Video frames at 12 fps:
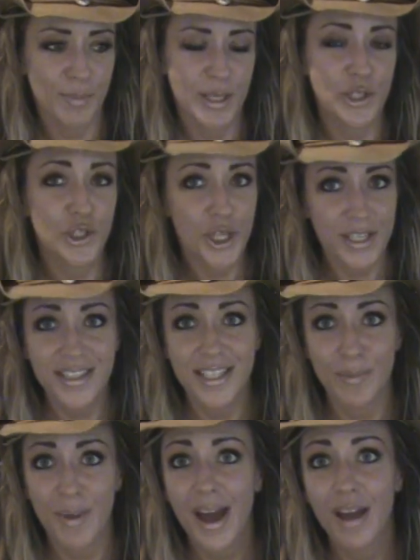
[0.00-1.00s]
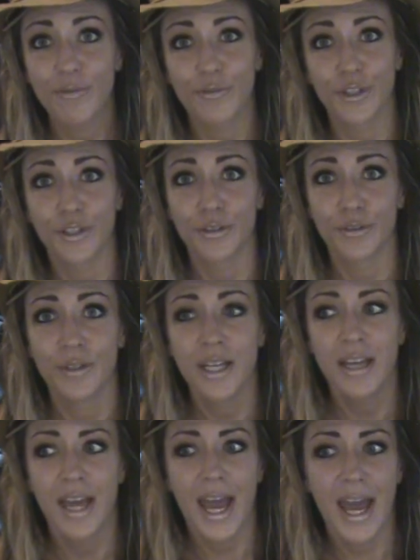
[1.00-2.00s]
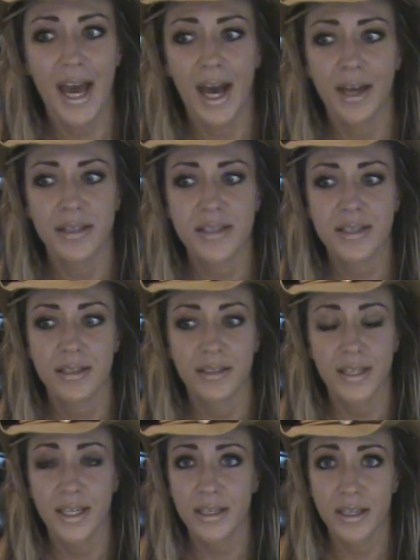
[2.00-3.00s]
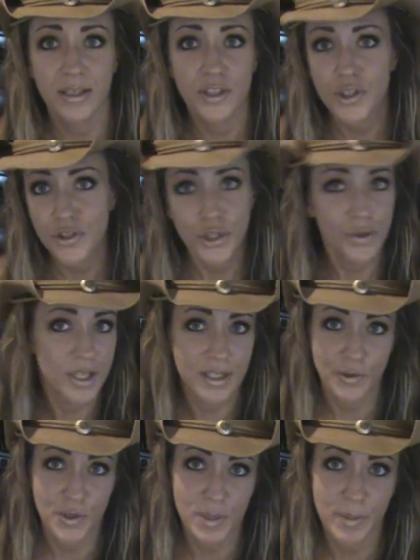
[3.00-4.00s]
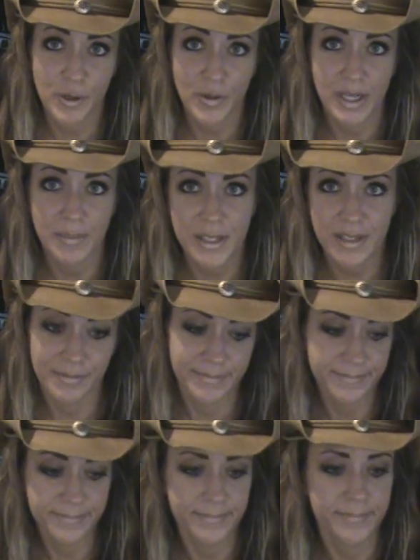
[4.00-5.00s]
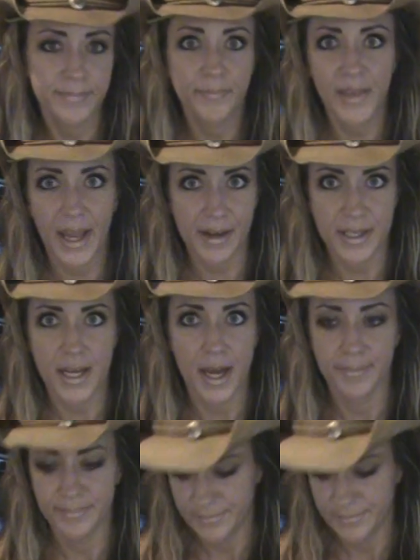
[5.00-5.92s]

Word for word: be just as bad for you as eating two dozen Krispy Kremes at a time.